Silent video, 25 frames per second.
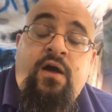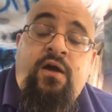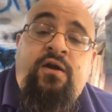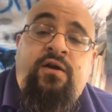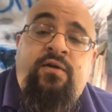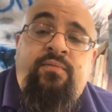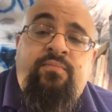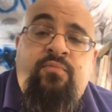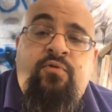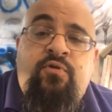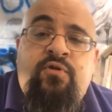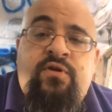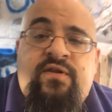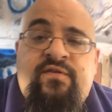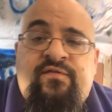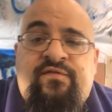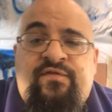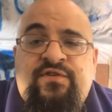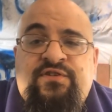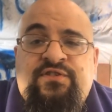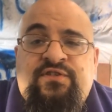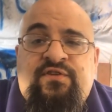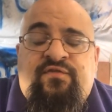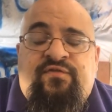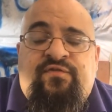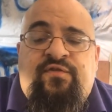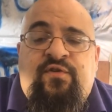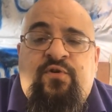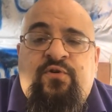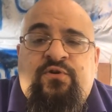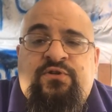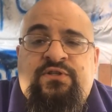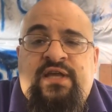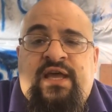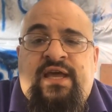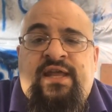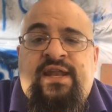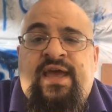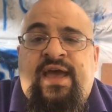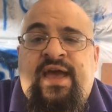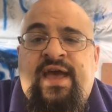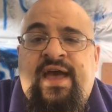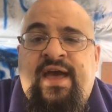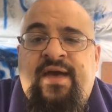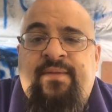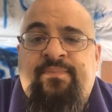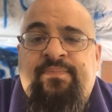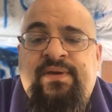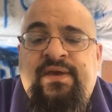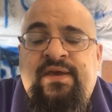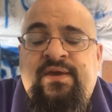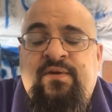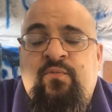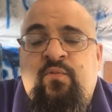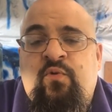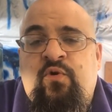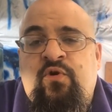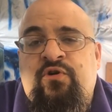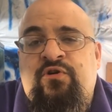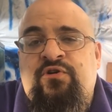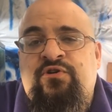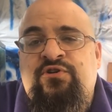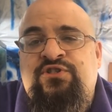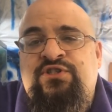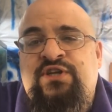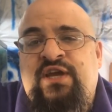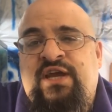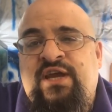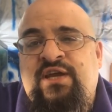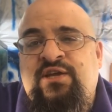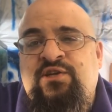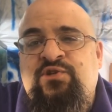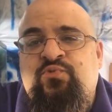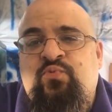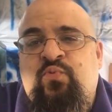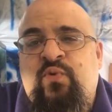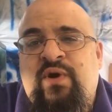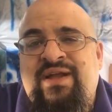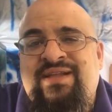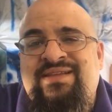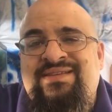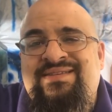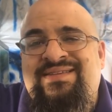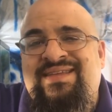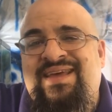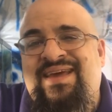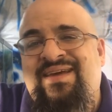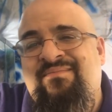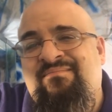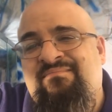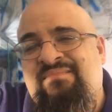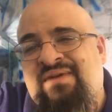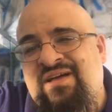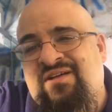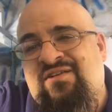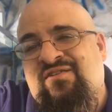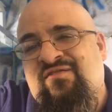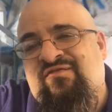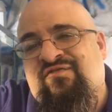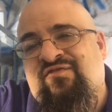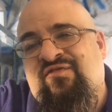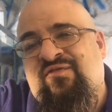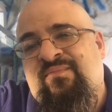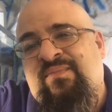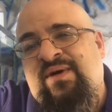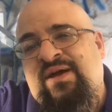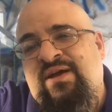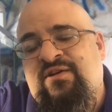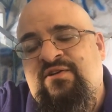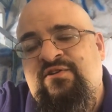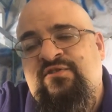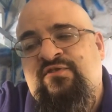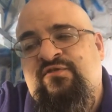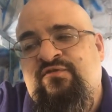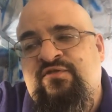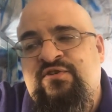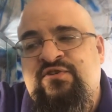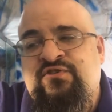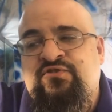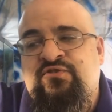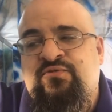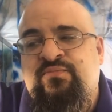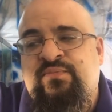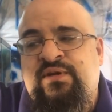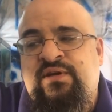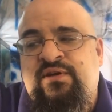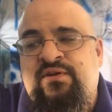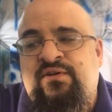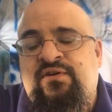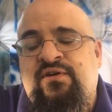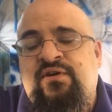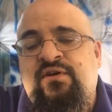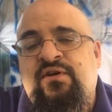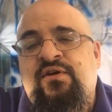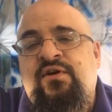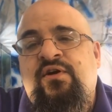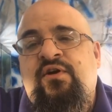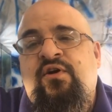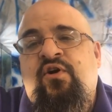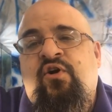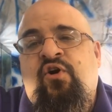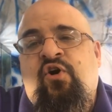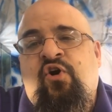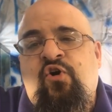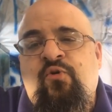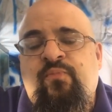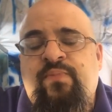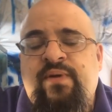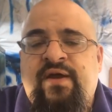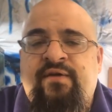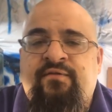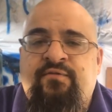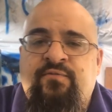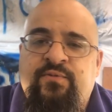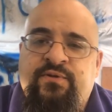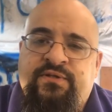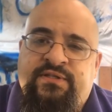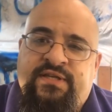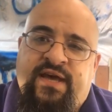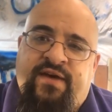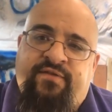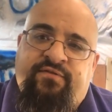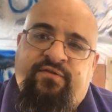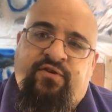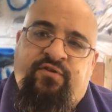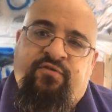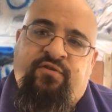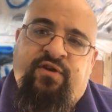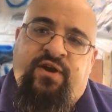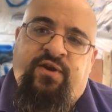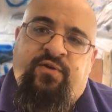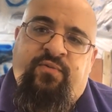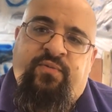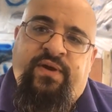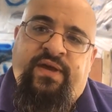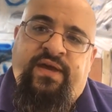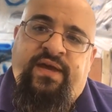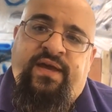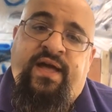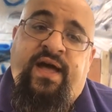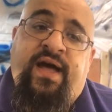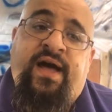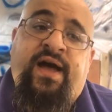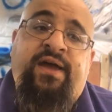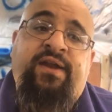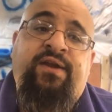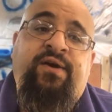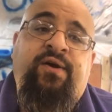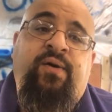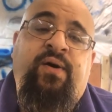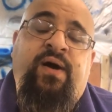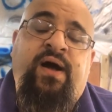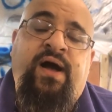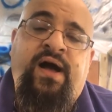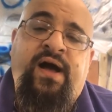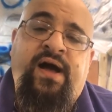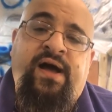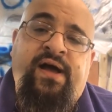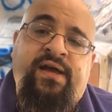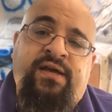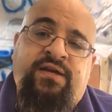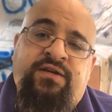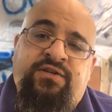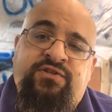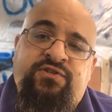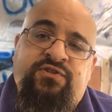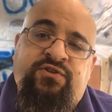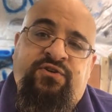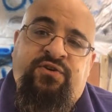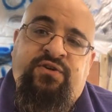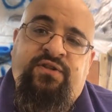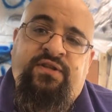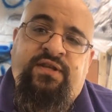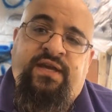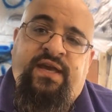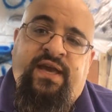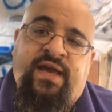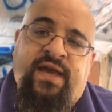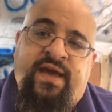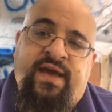Good morning, fishy folks, and happy Water Change Wednesday. Michael from Michael's Fish Room here. Hope everyone's having a great week. I know I certainly